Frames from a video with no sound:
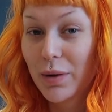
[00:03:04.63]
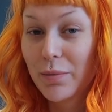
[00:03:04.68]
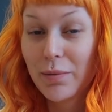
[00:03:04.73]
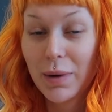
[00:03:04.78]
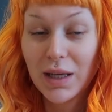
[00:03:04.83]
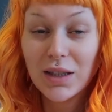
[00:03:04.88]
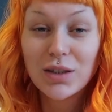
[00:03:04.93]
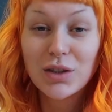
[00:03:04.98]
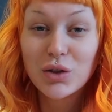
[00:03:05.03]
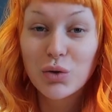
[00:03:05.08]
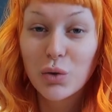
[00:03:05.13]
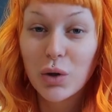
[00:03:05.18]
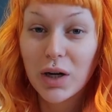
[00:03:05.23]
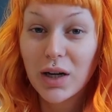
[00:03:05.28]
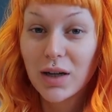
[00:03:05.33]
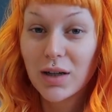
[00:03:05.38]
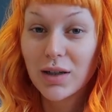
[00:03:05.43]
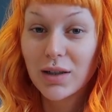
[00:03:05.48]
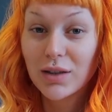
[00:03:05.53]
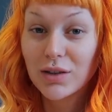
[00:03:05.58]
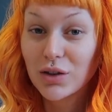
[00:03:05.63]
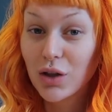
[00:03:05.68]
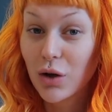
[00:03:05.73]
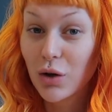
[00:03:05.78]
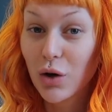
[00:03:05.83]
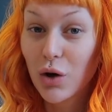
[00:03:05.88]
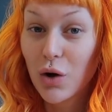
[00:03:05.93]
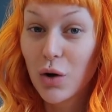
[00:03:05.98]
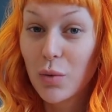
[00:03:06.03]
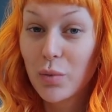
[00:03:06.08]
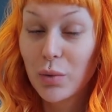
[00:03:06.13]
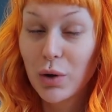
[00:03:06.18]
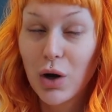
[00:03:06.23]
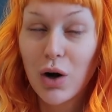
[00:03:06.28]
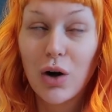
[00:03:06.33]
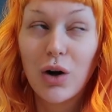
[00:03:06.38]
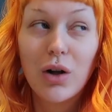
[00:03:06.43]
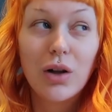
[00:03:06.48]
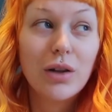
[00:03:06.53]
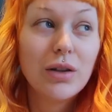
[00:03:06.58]
main store here in Stockholm
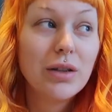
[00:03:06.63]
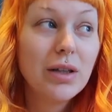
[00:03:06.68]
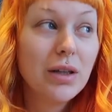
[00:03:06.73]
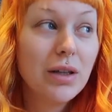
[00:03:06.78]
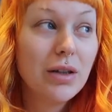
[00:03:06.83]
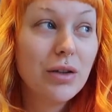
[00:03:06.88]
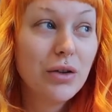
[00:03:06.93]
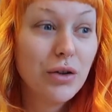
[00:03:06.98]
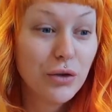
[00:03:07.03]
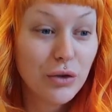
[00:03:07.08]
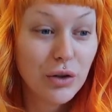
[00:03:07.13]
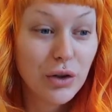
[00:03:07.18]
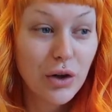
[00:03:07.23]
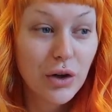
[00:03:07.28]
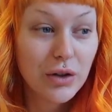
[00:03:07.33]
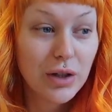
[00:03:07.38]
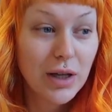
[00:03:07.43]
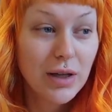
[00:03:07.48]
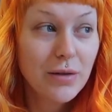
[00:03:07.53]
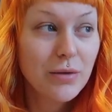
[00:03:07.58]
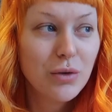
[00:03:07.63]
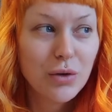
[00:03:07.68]
called Drottninggatan,